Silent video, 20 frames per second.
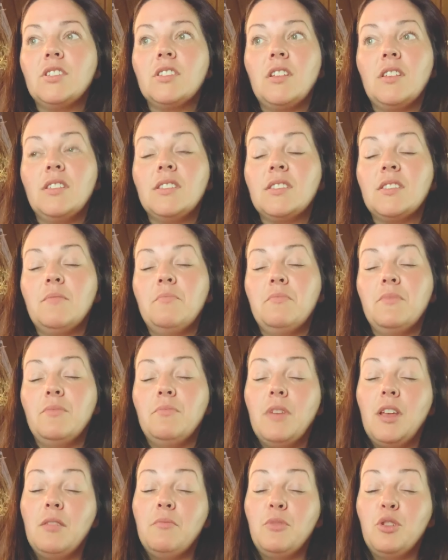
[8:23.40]
It's an
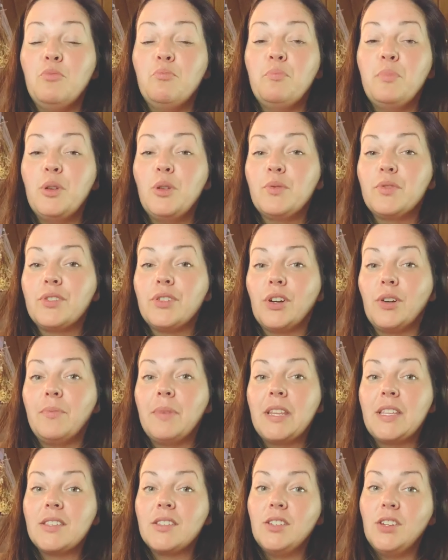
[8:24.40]
immune booster,
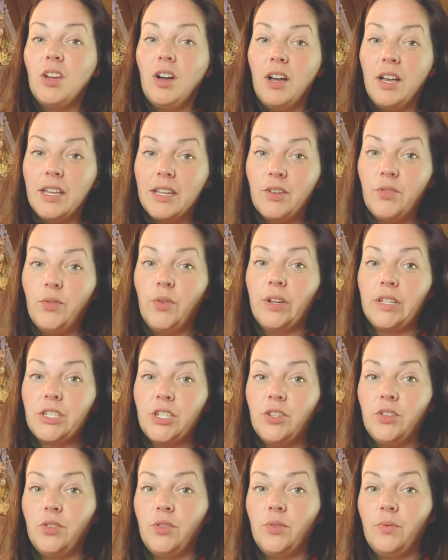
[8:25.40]
but it's not going
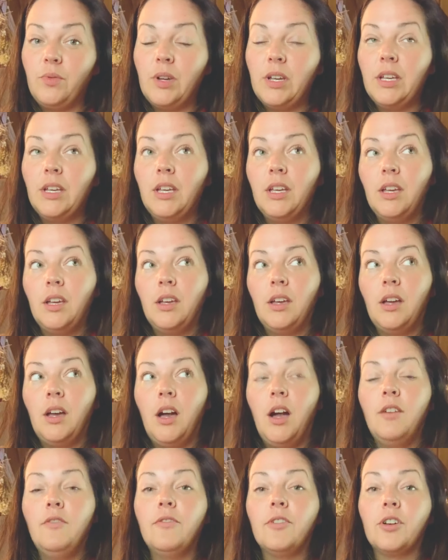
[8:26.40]
to
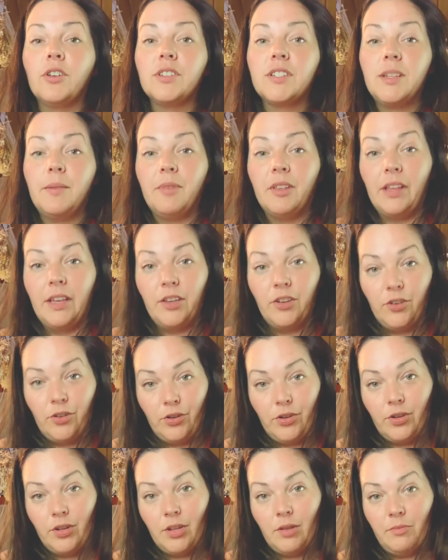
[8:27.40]
overstimulate
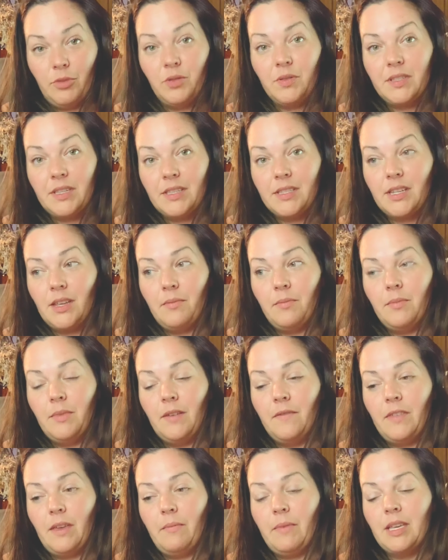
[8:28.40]
your immune system,
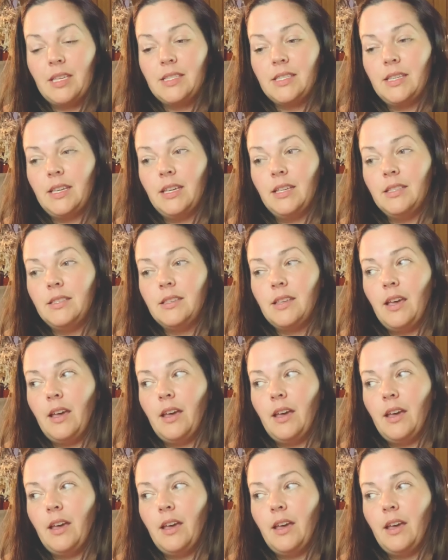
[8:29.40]
if that makes sense.